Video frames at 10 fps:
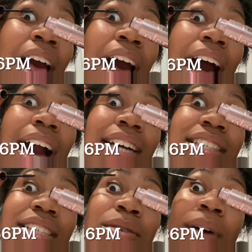I can
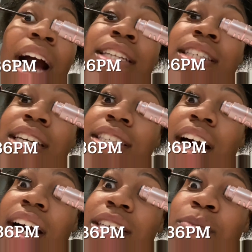see why
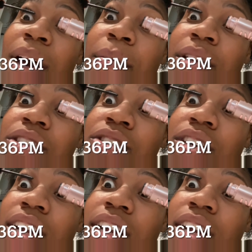TikTok is piping his joint